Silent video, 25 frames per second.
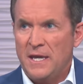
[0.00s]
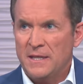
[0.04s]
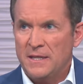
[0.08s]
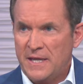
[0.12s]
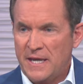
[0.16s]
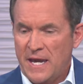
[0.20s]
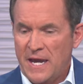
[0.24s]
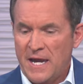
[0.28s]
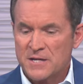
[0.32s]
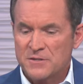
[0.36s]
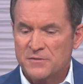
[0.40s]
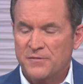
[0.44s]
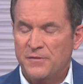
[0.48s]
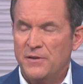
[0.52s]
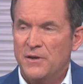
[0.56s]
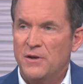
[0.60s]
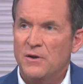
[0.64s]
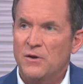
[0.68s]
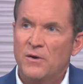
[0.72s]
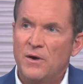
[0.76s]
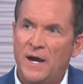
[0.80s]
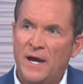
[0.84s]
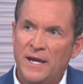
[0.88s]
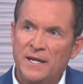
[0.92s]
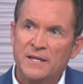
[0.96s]
and cash
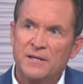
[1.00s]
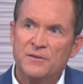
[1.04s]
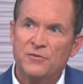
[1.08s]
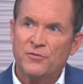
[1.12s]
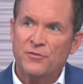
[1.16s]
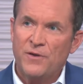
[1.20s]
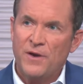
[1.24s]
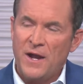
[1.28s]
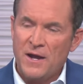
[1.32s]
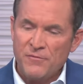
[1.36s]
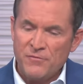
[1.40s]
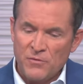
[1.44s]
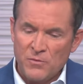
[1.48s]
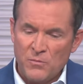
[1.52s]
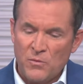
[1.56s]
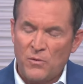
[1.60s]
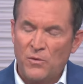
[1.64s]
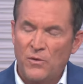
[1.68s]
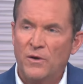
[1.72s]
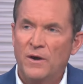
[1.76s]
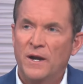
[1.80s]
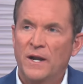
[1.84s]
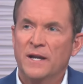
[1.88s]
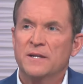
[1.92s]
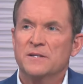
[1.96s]
flow i can travel
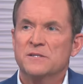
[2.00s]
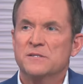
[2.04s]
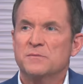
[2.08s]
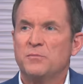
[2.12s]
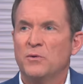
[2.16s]
more i can